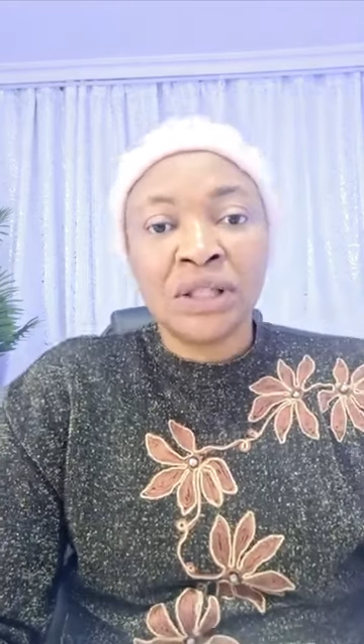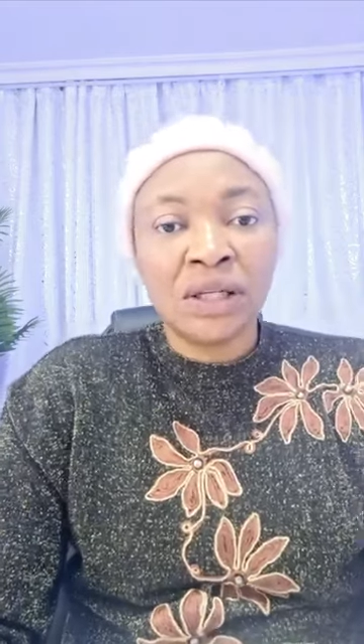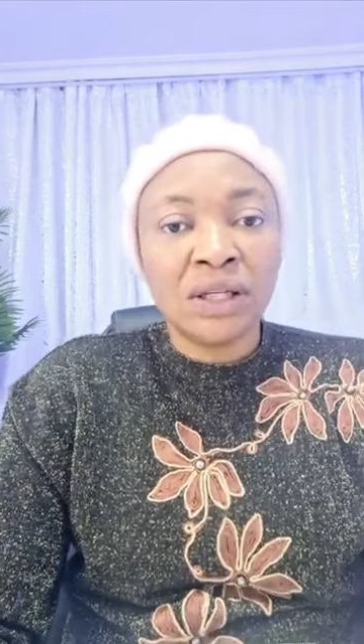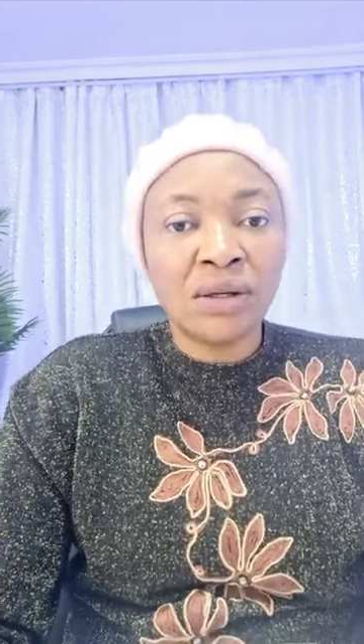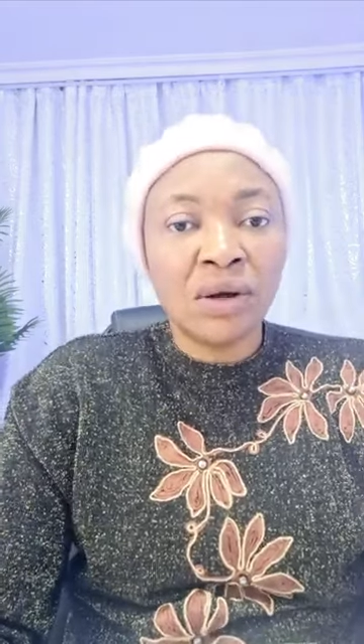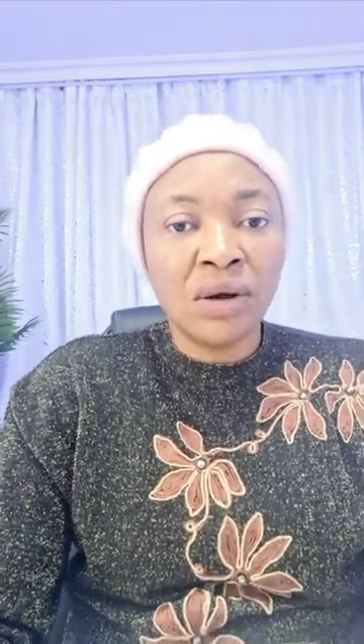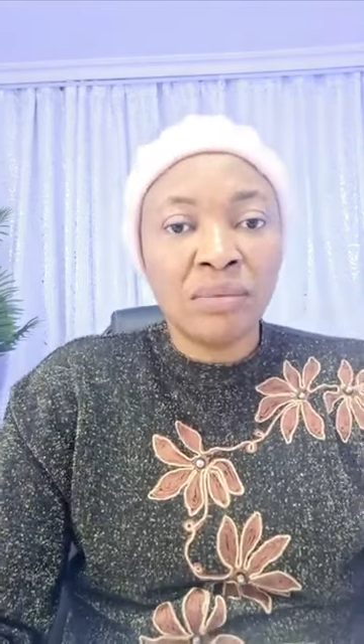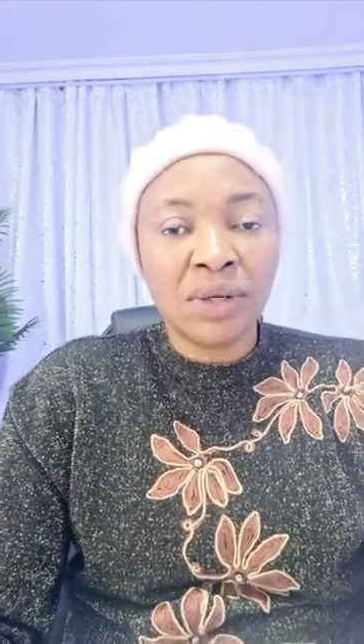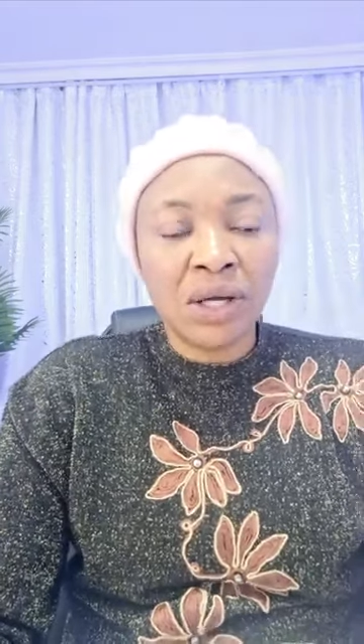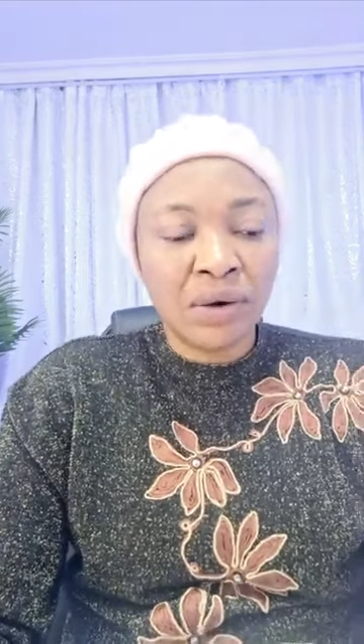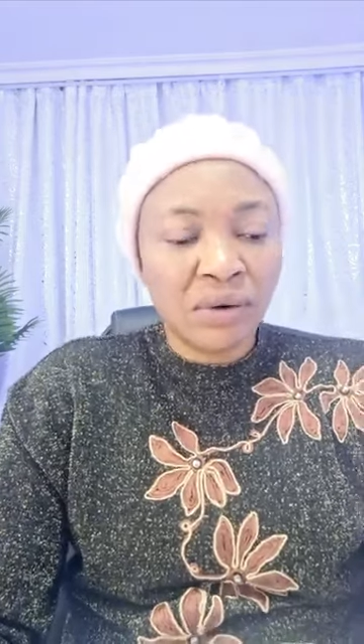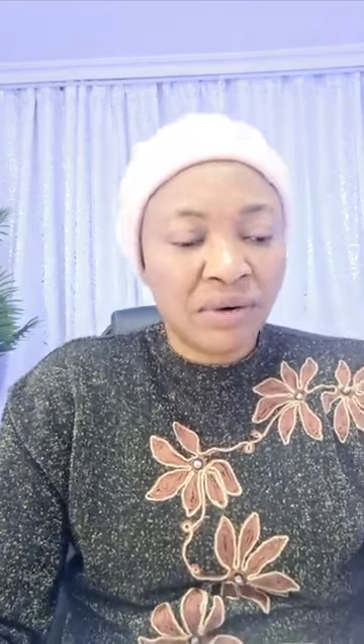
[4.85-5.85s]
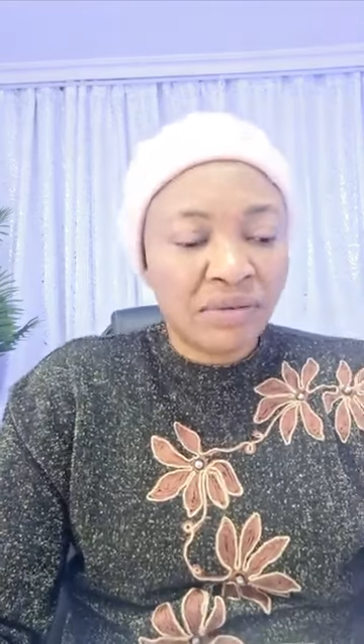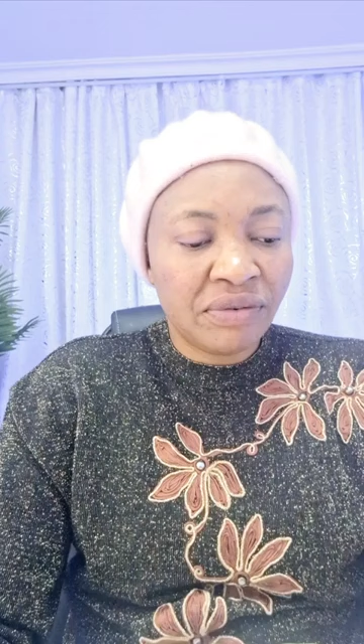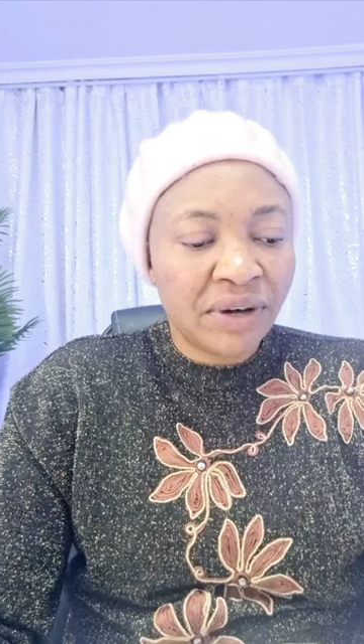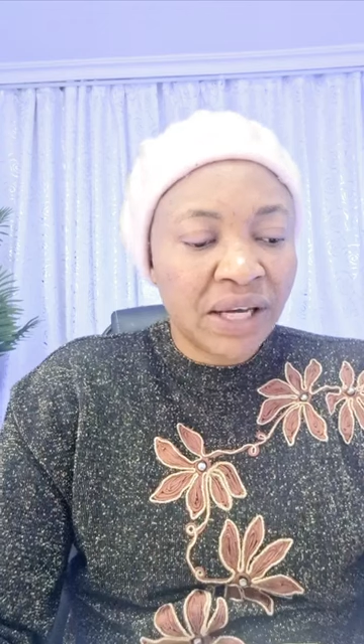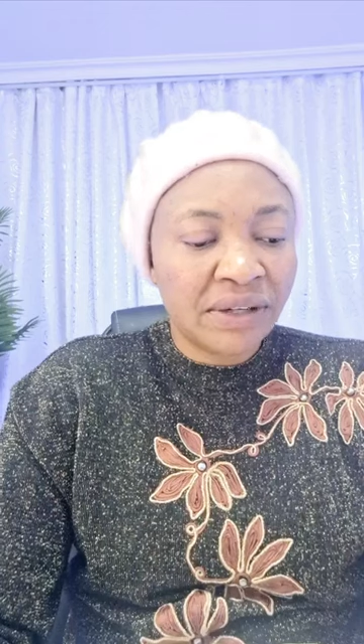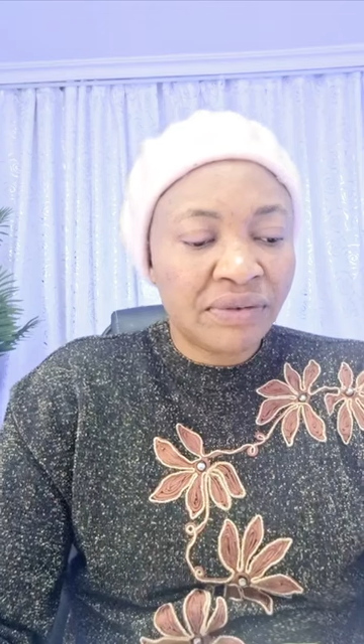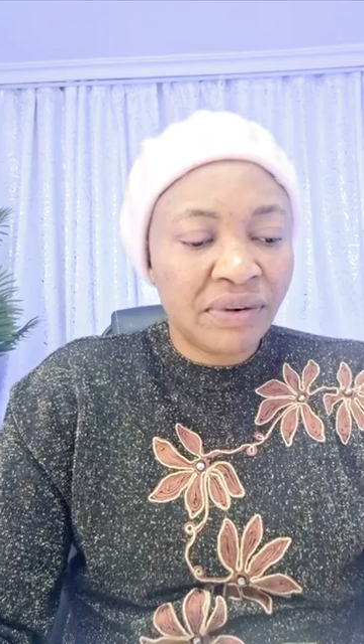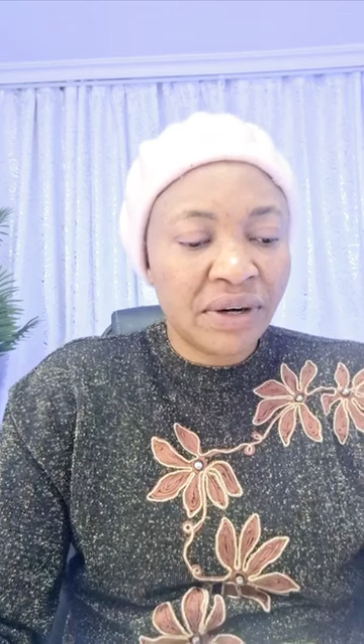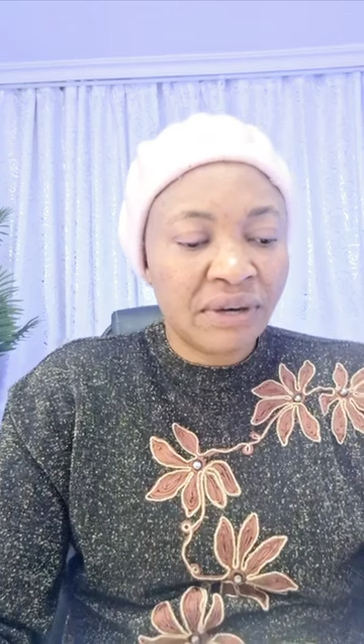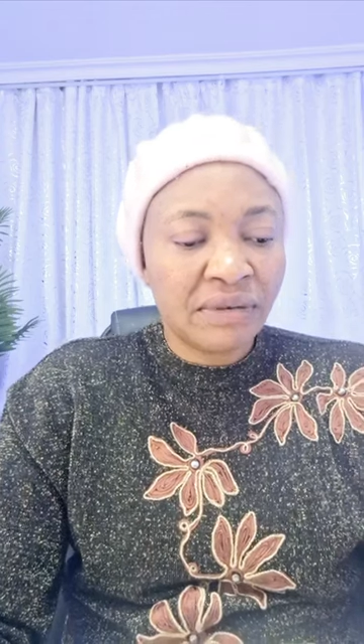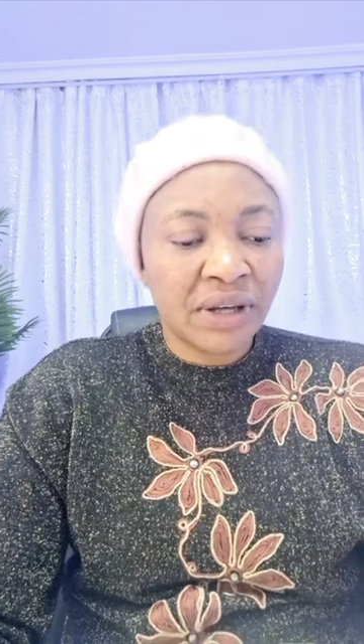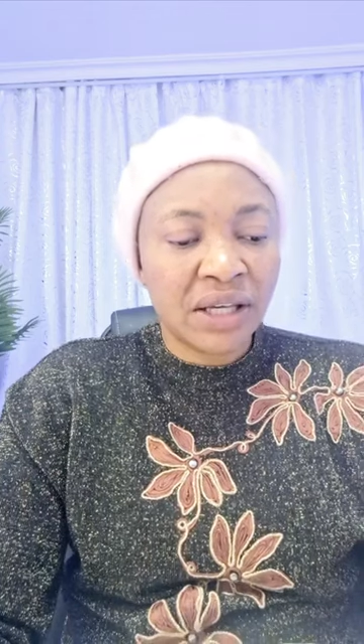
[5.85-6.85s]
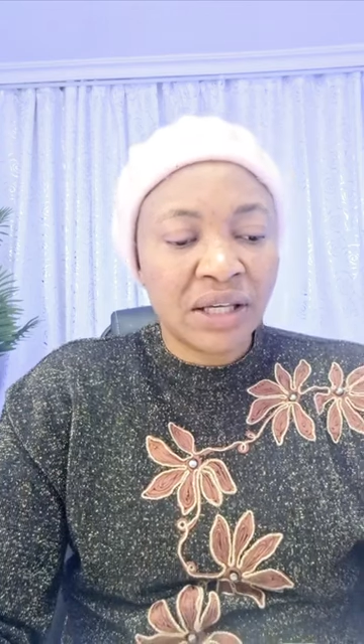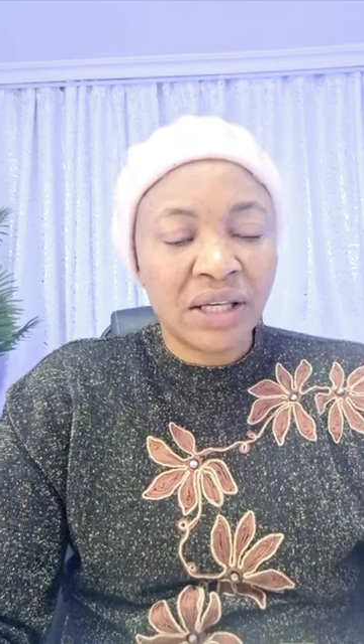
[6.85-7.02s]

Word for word: Let God be glorified forever